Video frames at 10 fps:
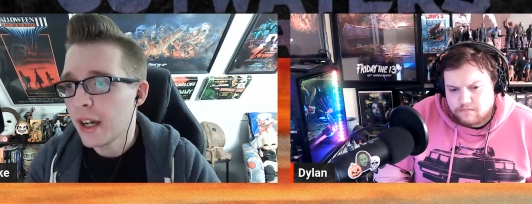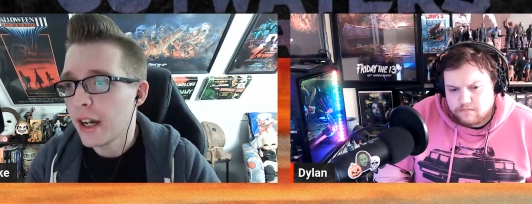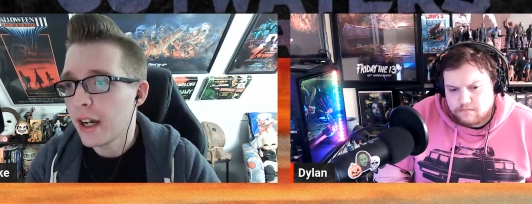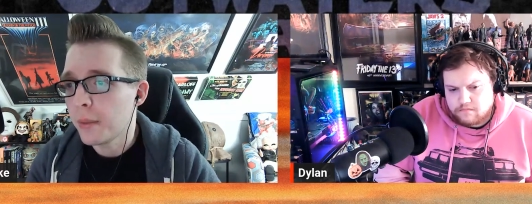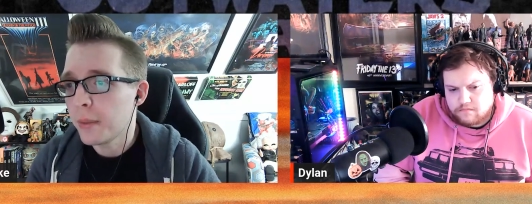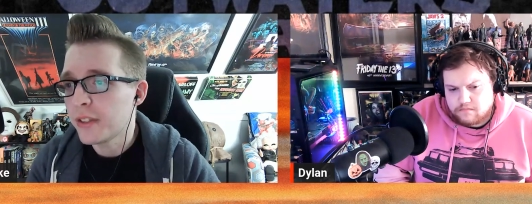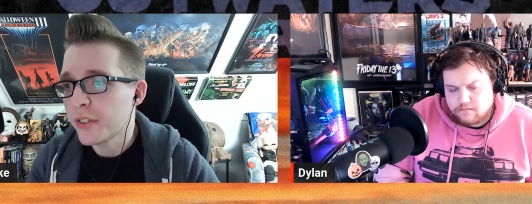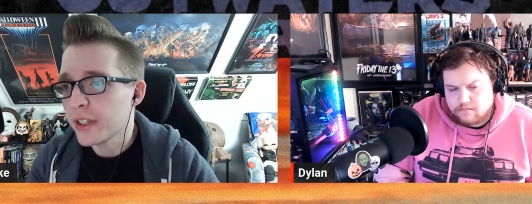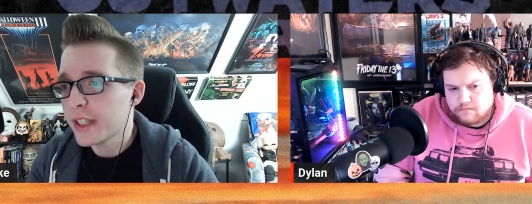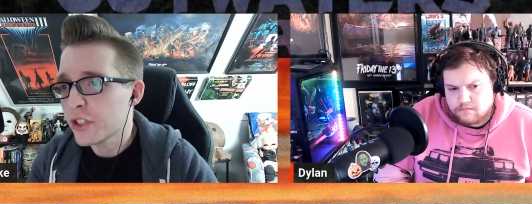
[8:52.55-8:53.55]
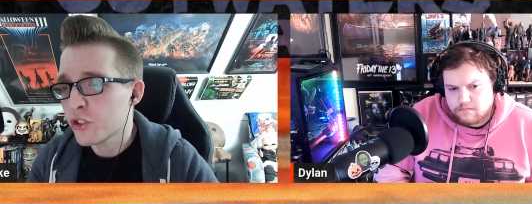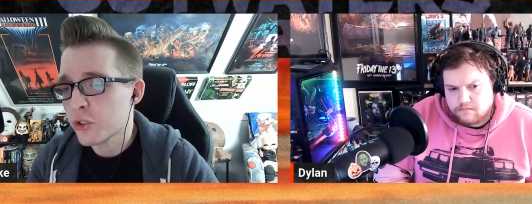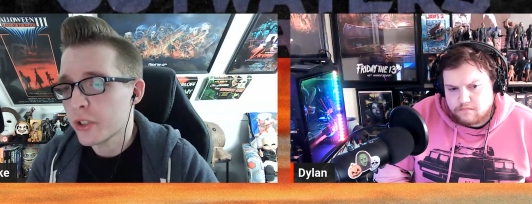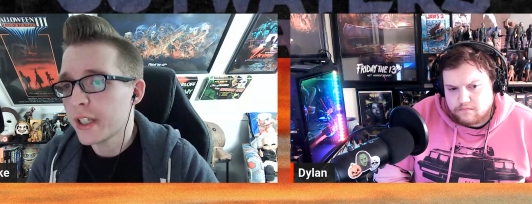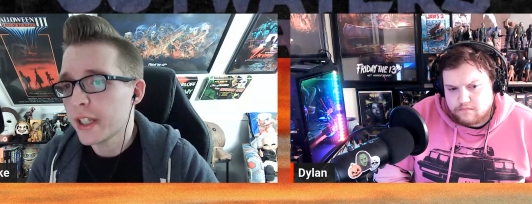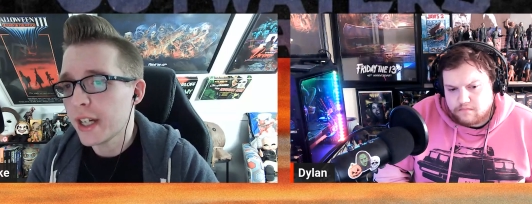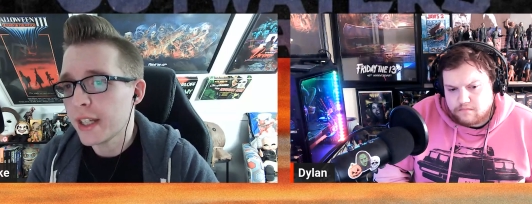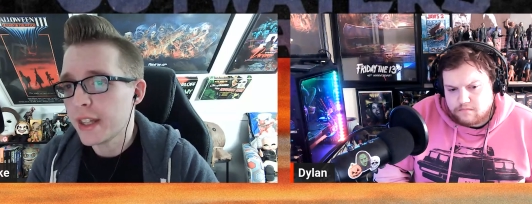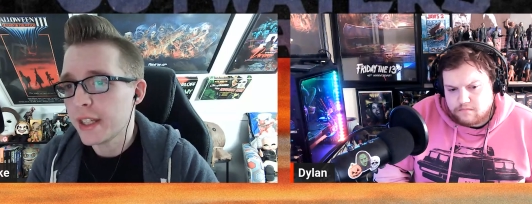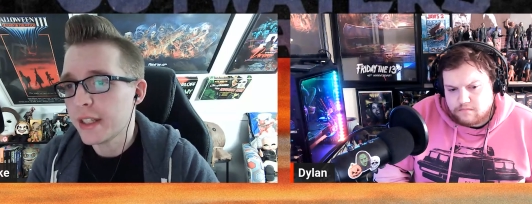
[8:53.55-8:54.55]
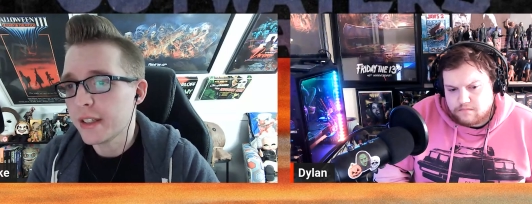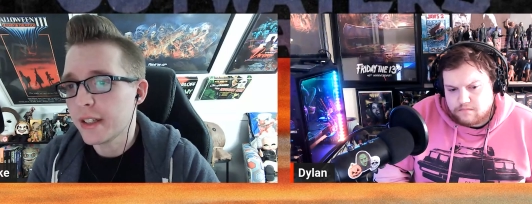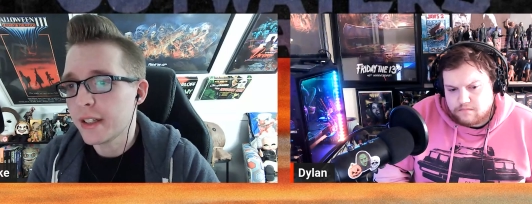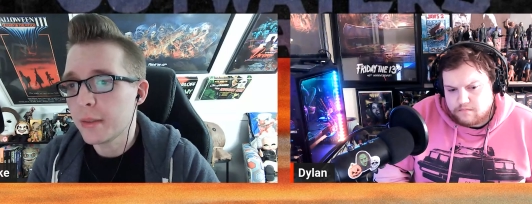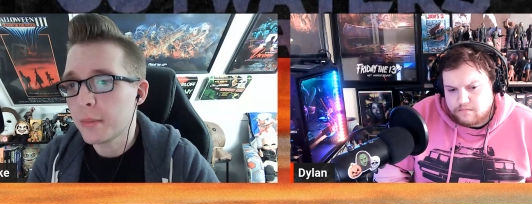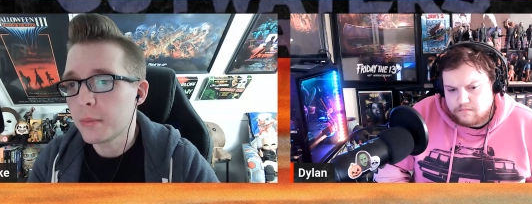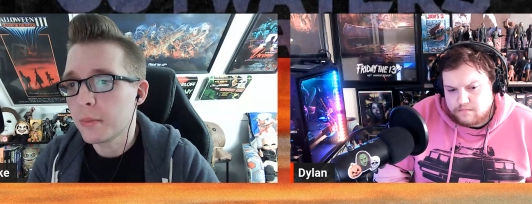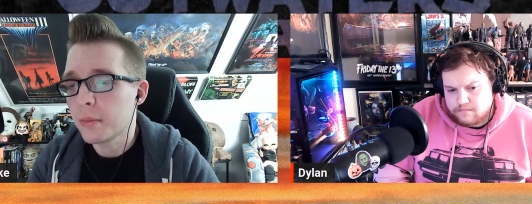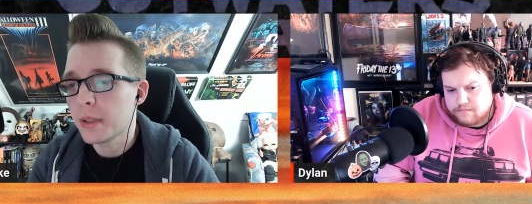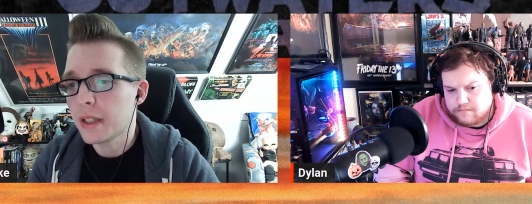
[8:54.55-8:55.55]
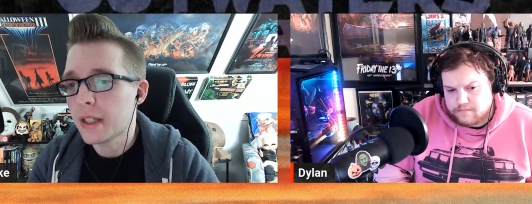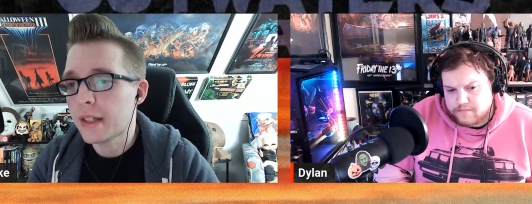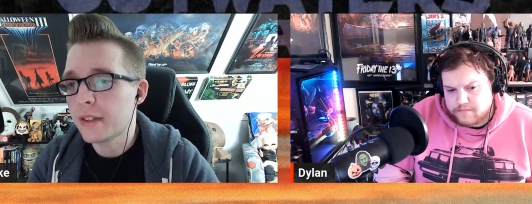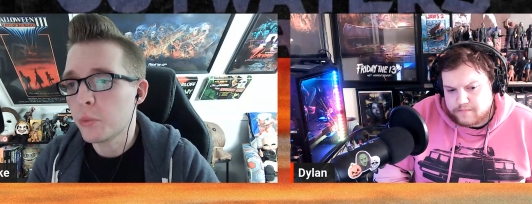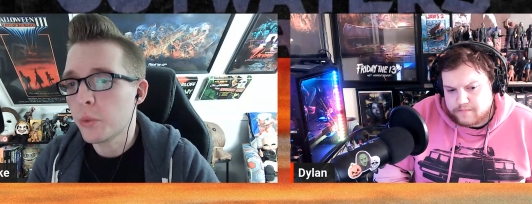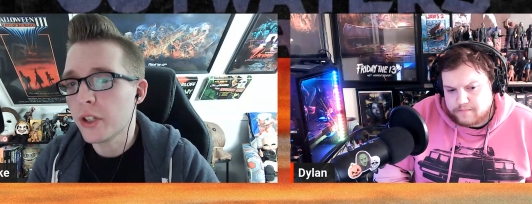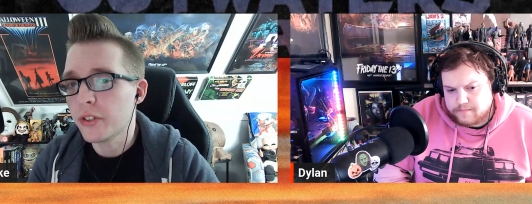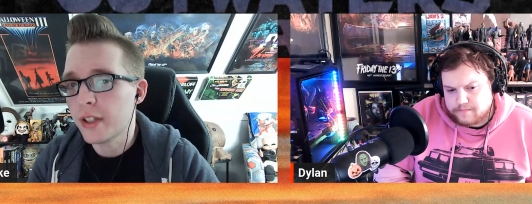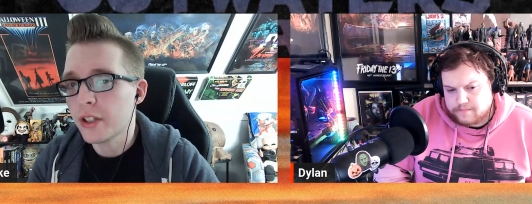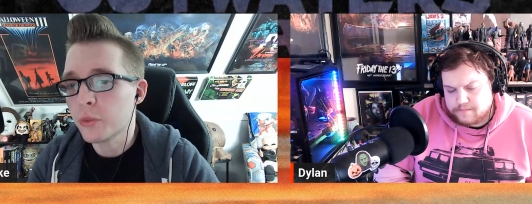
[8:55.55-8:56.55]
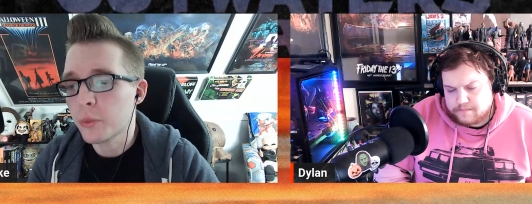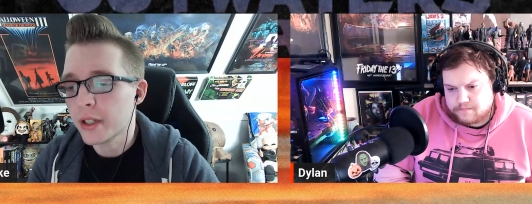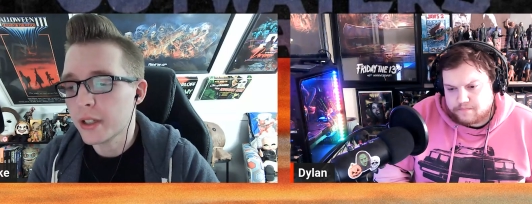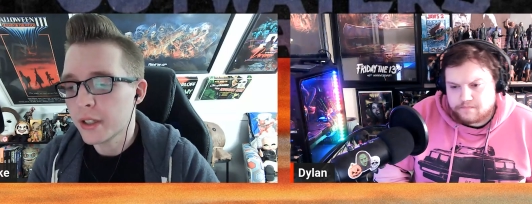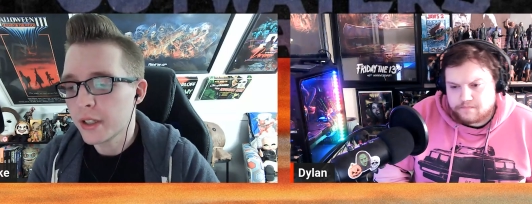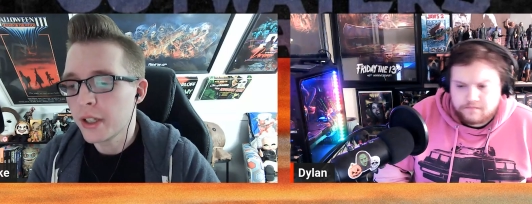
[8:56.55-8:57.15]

Speaker 1: Um, it's very intriguing. I think, um, it's one of those things where,